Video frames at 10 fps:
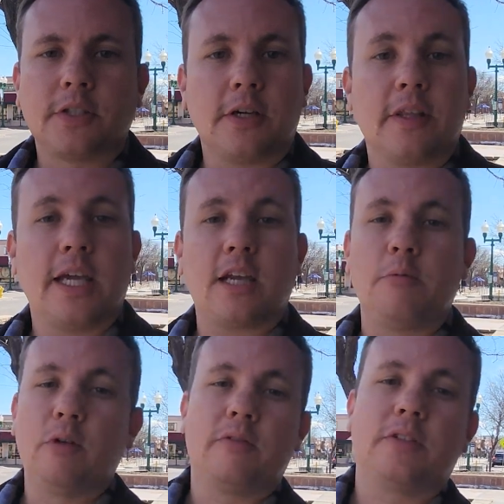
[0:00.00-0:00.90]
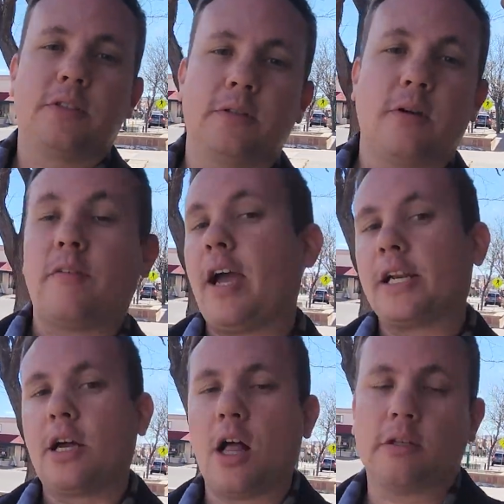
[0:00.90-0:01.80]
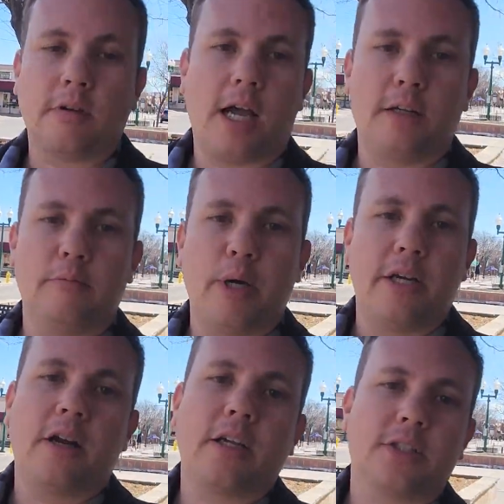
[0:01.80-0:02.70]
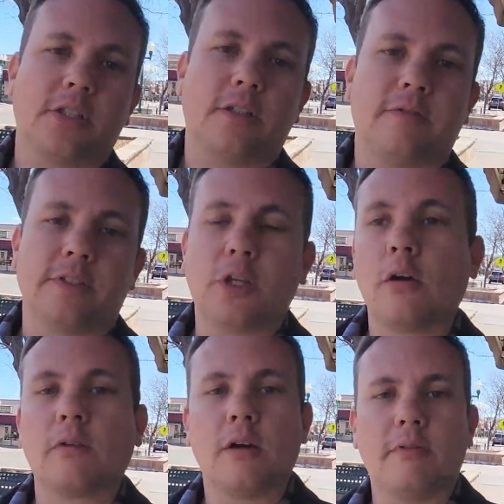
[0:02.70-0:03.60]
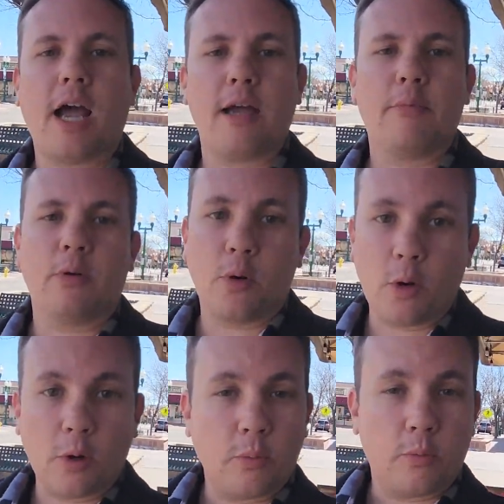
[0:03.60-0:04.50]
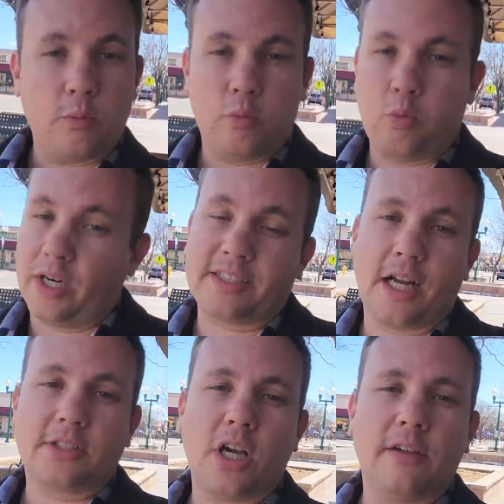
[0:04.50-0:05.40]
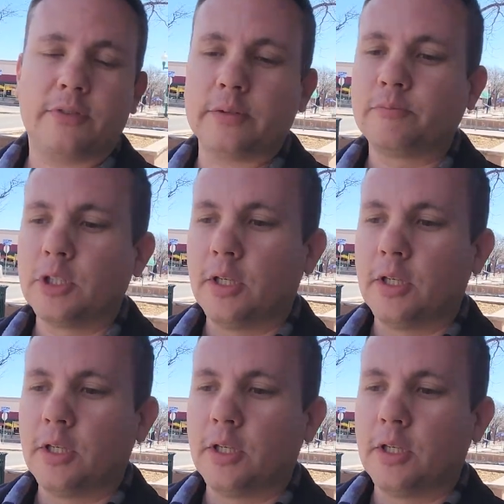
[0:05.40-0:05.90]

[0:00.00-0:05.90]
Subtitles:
So you're thinking of moving to Arvada, Colorado, but you're not sure of its overall vibe or what it's got to offer.